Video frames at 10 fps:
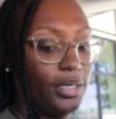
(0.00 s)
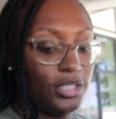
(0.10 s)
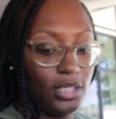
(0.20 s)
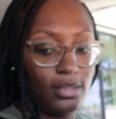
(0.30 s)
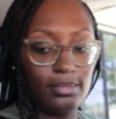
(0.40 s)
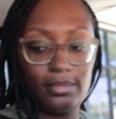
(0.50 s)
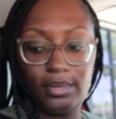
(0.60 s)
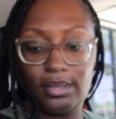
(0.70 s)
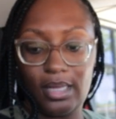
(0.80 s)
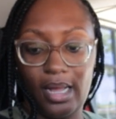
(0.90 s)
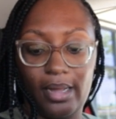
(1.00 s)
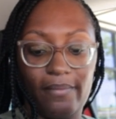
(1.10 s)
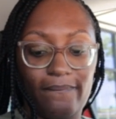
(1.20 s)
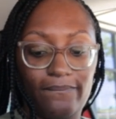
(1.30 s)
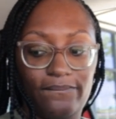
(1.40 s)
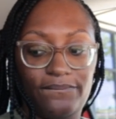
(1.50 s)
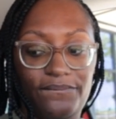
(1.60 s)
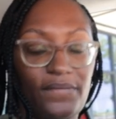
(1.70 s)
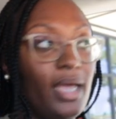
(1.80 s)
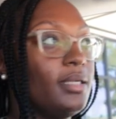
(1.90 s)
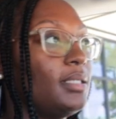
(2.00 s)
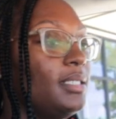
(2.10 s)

right, y'all, I'm finally